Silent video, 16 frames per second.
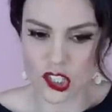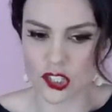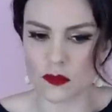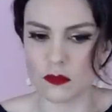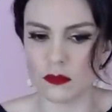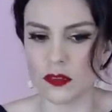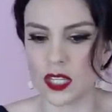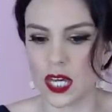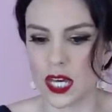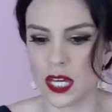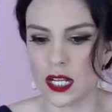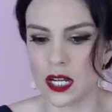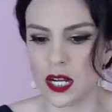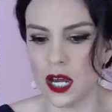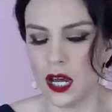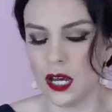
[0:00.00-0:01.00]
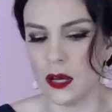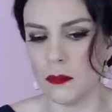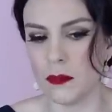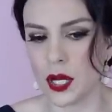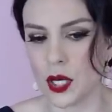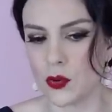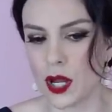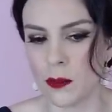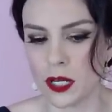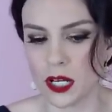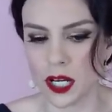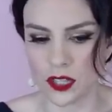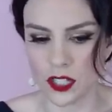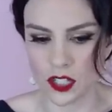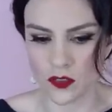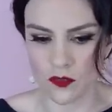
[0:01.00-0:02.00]
that that my grandma
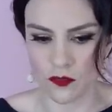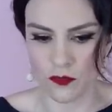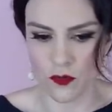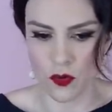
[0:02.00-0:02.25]
got this